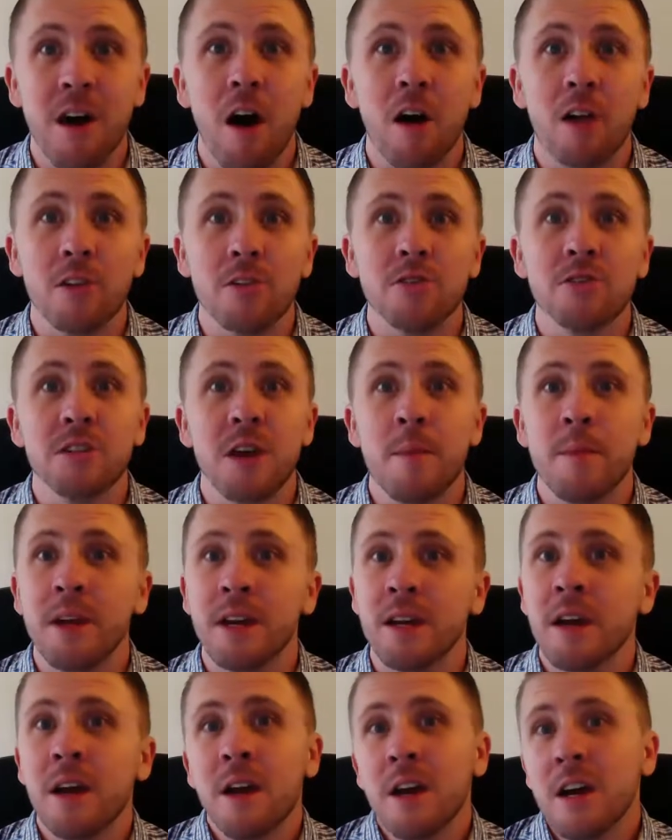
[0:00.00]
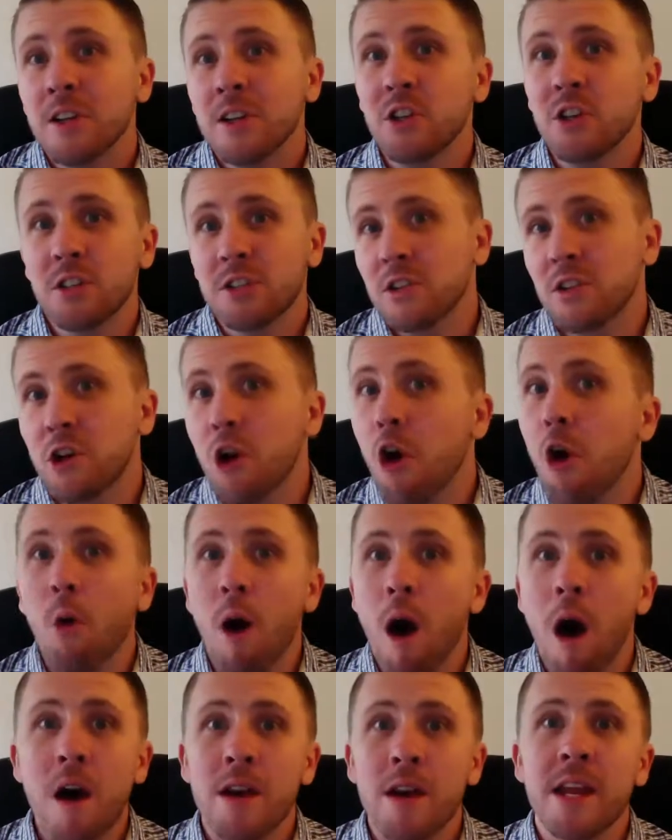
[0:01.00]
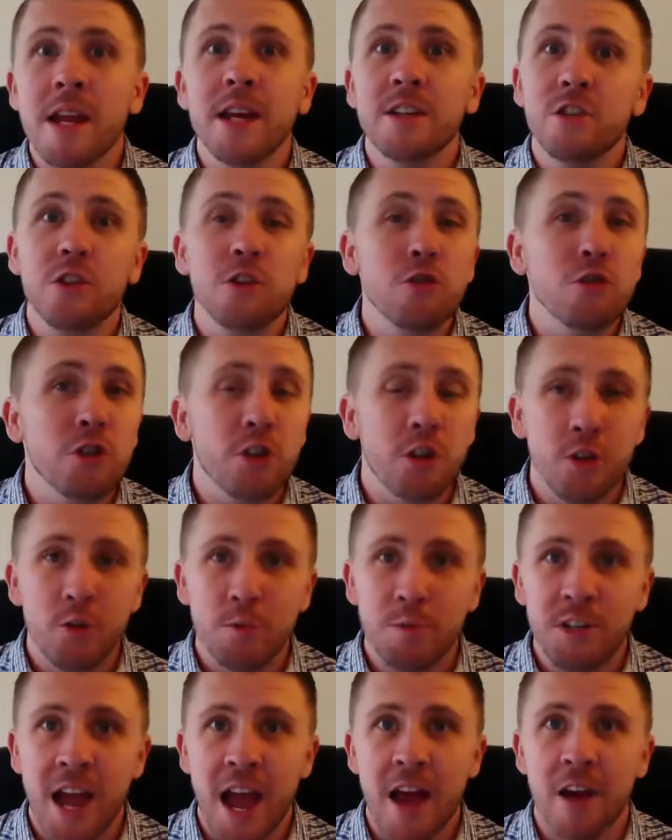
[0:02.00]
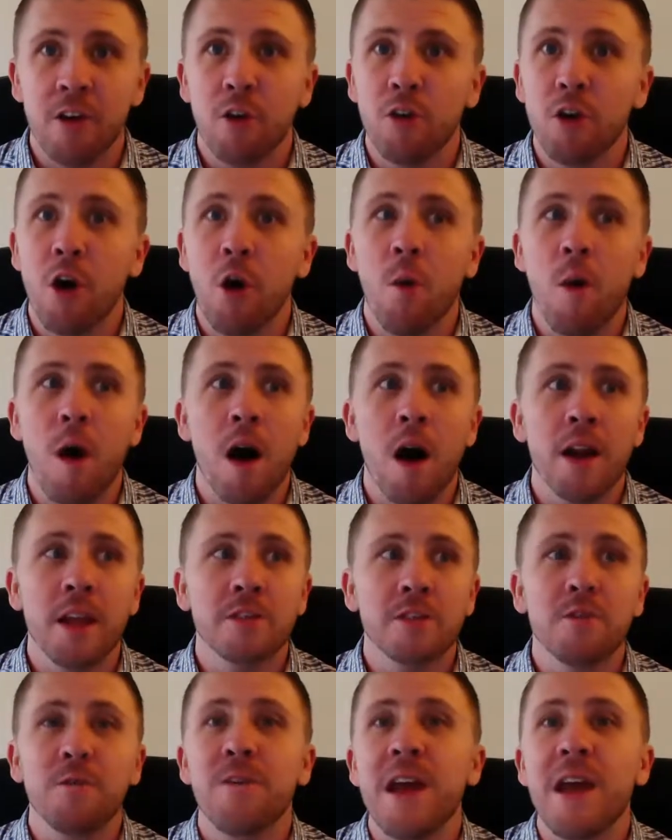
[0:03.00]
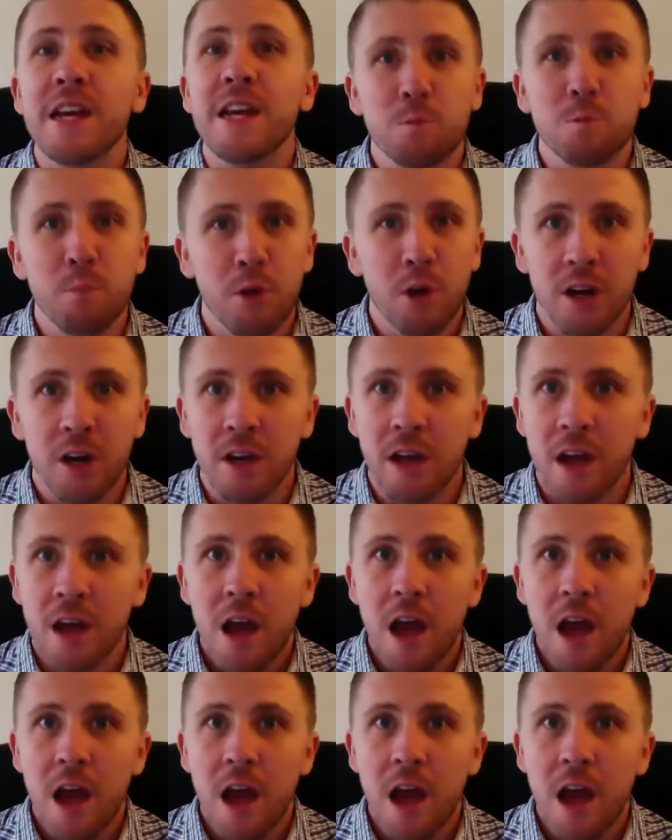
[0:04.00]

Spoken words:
I mean, just go on his YouTube channel, go on his Facebook,